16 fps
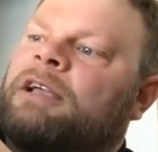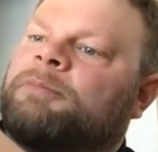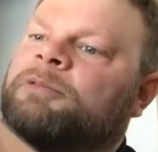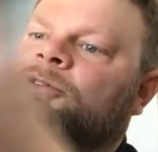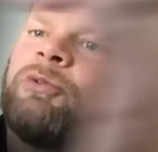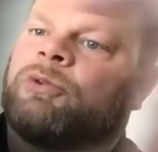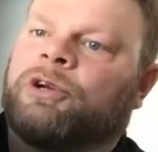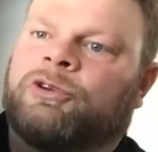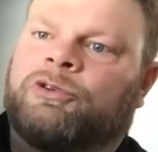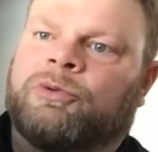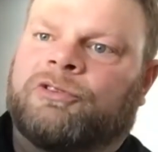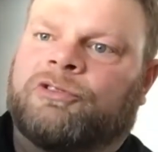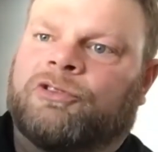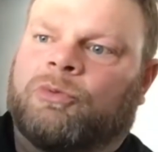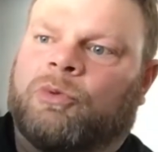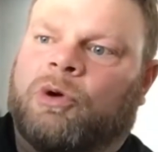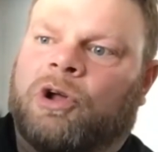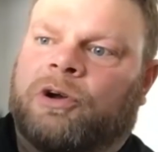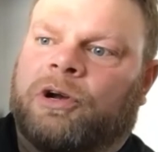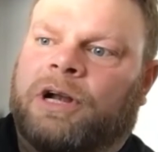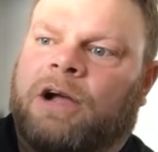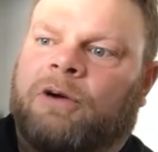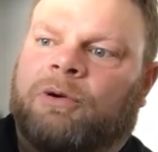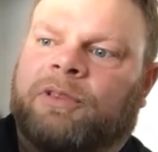up to 22 inches of water
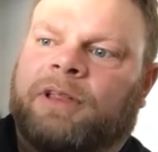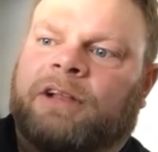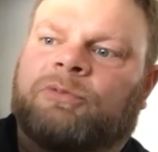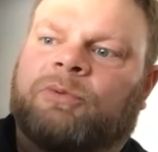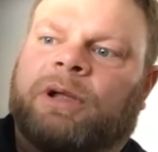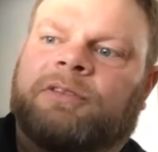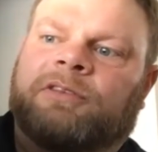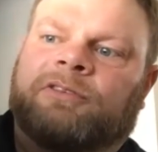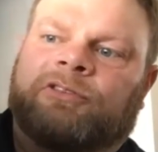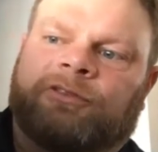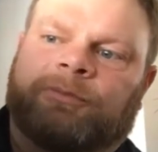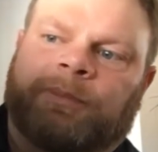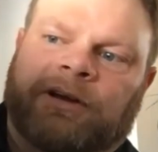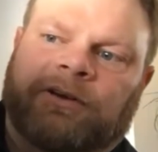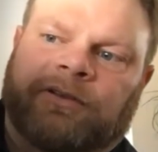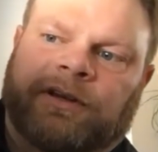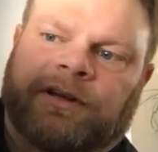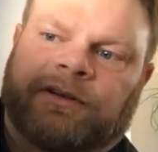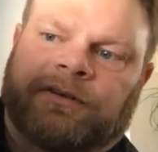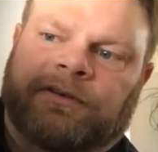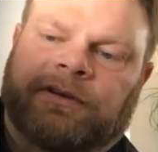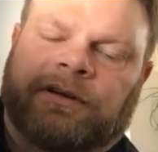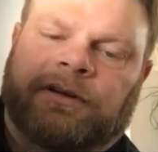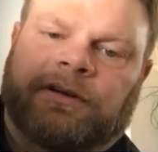an hour. That's why this is better
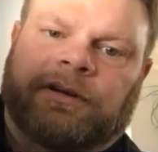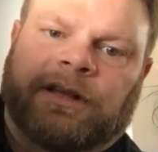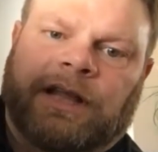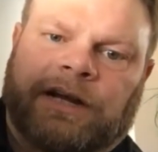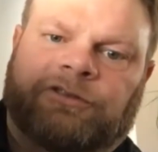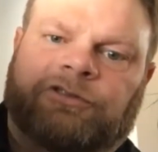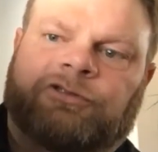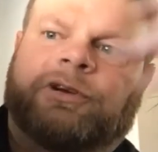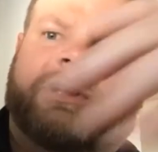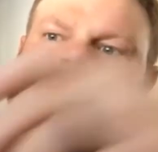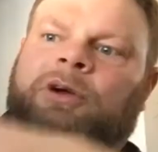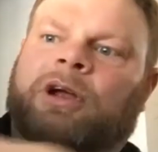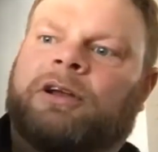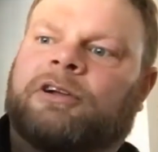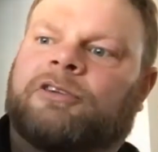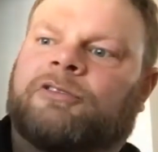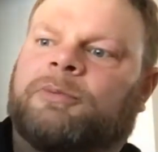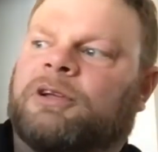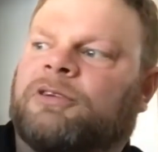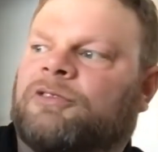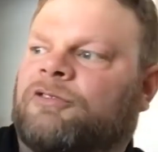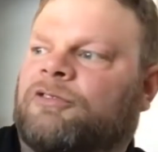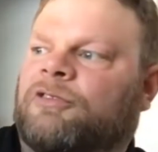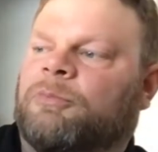than a lot of screen products,
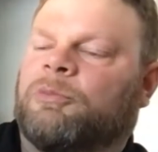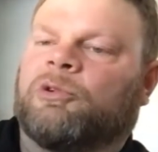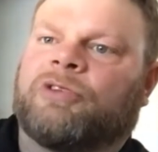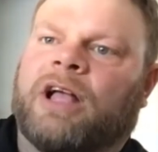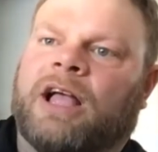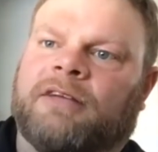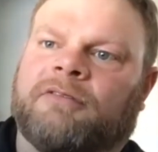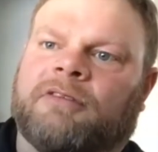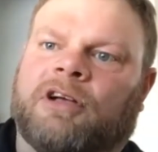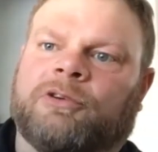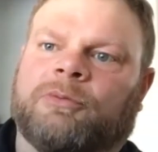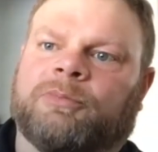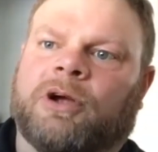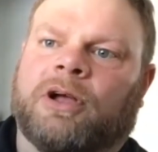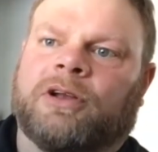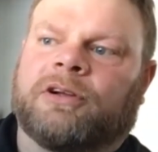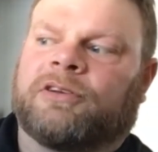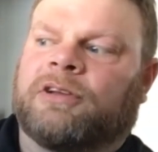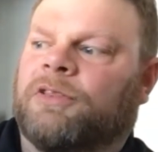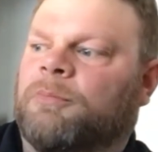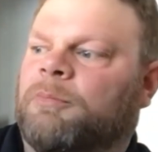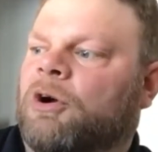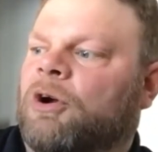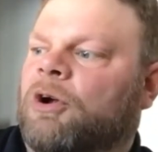because it's the most high volume product on
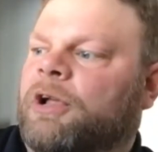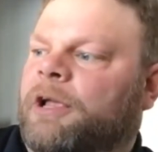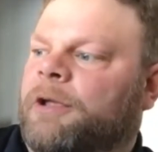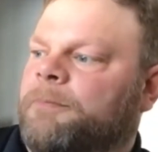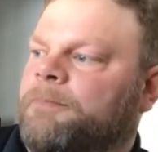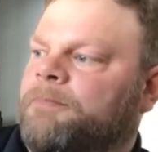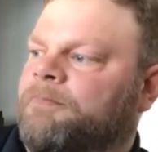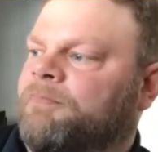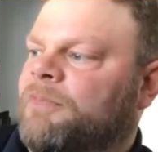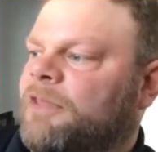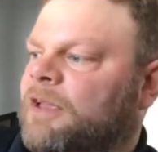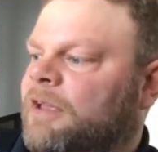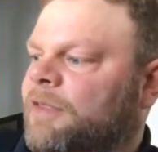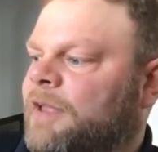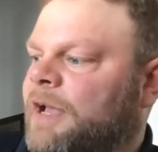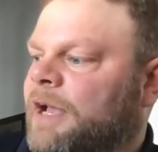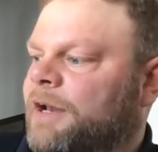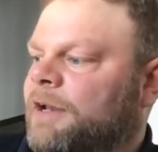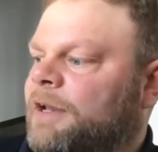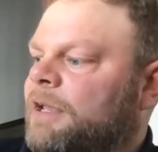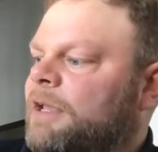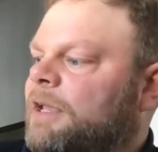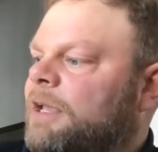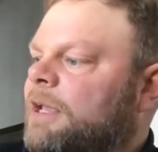the market. And
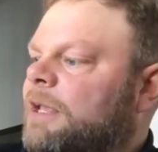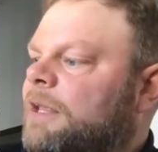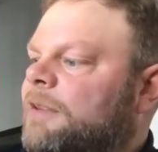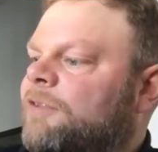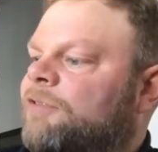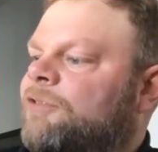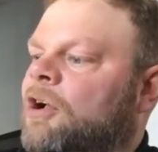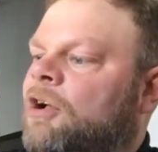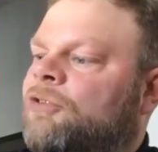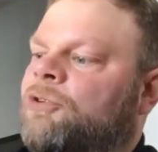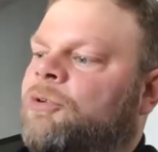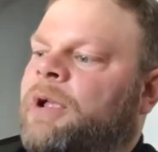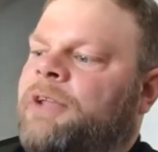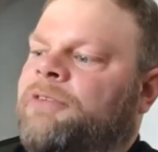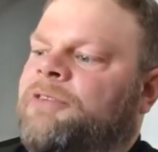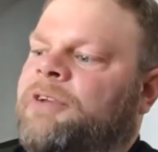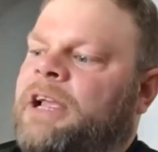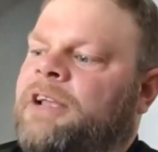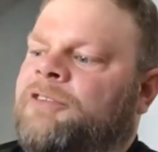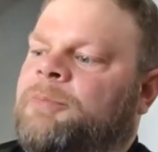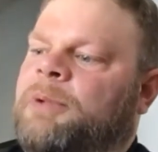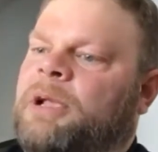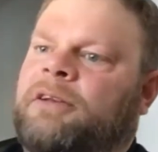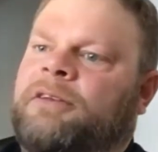then this also has an
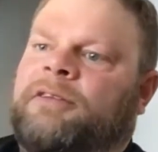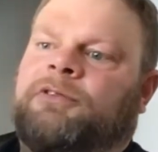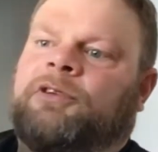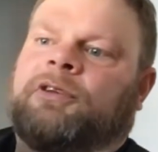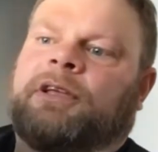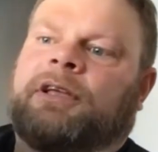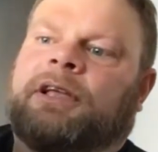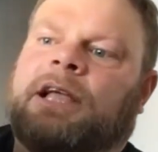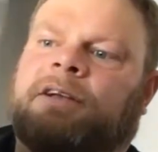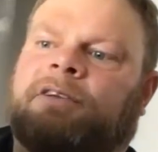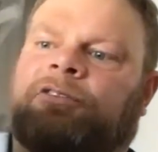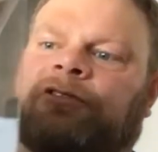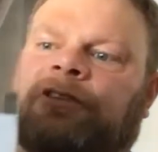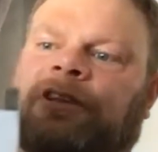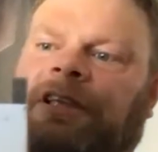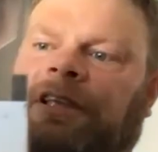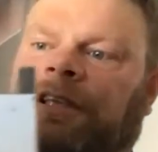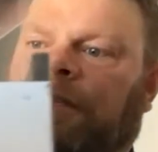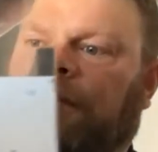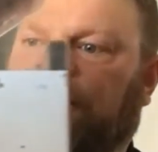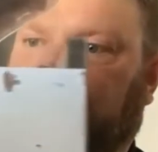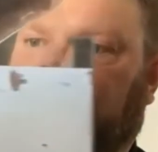aspect, if you can kind of see